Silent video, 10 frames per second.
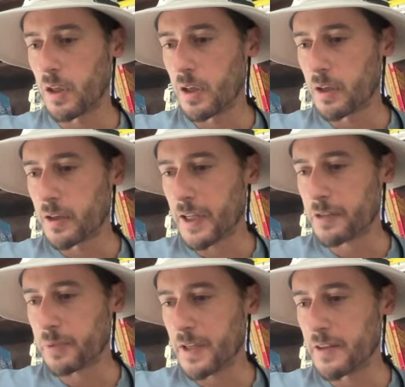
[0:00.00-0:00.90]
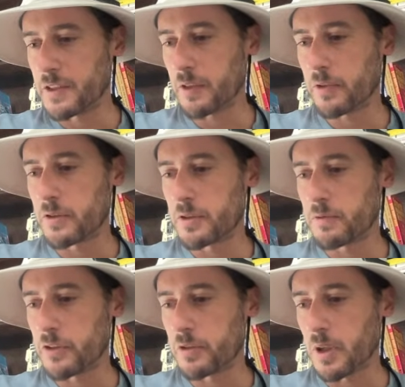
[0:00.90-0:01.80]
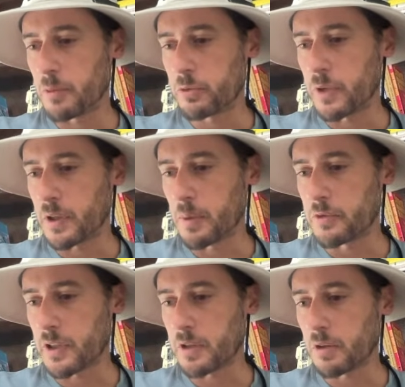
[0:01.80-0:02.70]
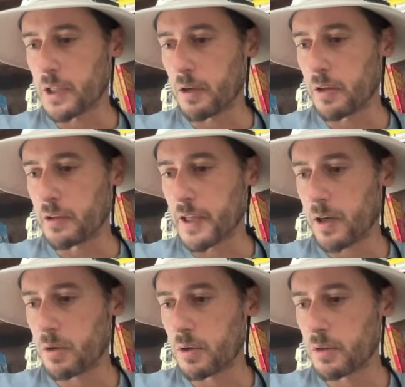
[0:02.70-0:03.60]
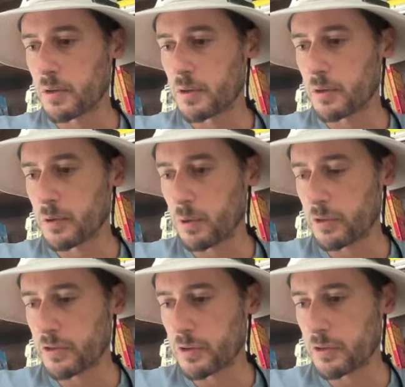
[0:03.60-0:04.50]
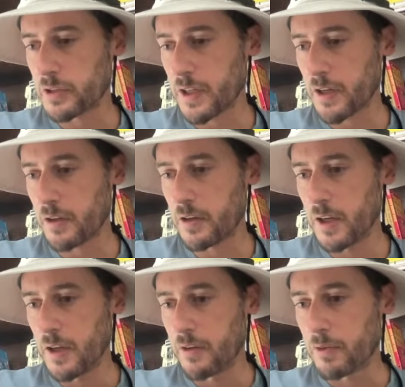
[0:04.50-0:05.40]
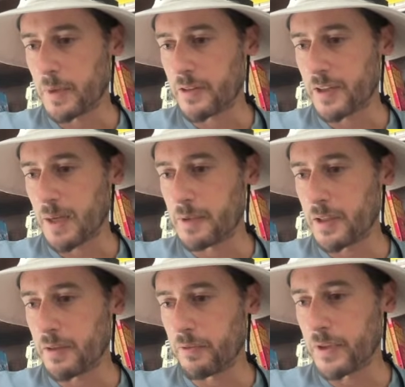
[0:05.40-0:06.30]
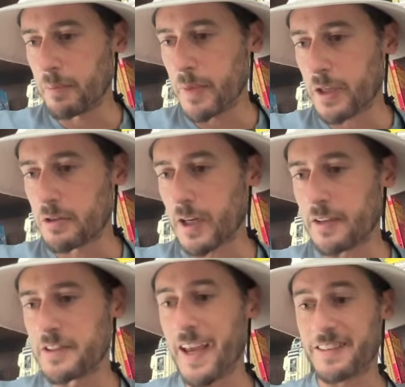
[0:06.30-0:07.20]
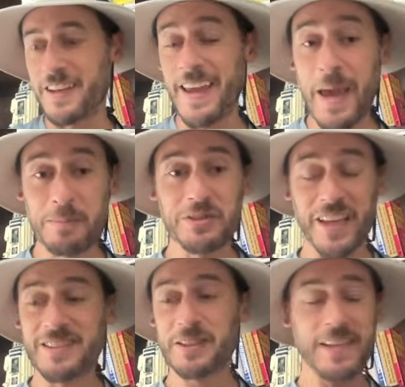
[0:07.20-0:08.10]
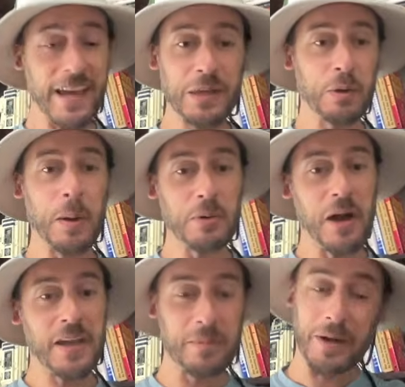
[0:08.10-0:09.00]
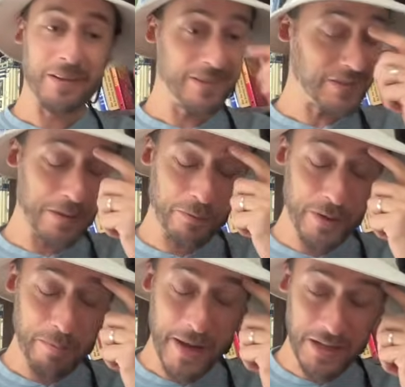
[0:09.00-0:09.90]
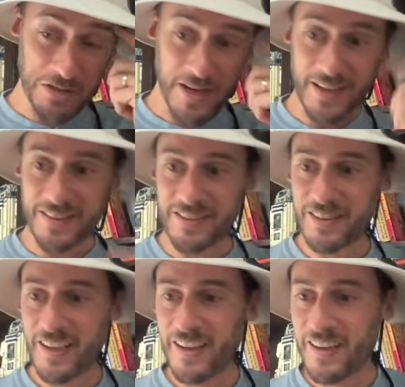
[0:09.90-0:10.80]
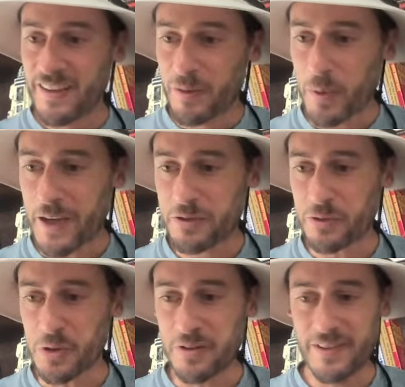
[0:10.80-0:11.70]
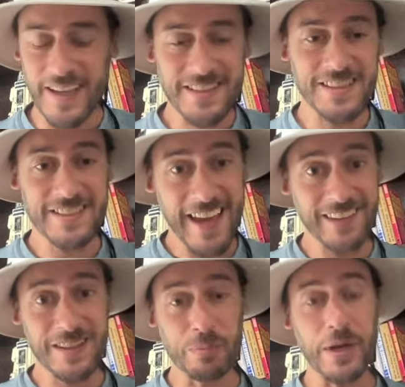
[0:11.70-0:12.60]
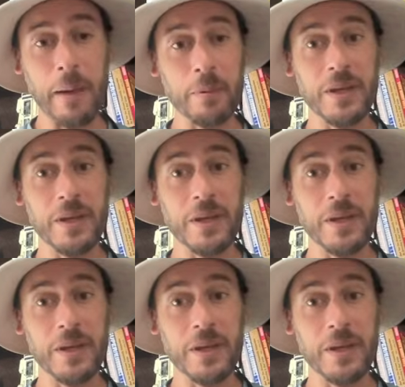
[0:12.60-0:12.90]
Could I explain the difference of just the numbers when it comes to kill count in the tower? Kolz still scared. From that time, he had infinite mega dragons. Yes, I am. That's exactly what I'm talking about. Those infinite mega dragons, wax fruit. That's exactly the problem.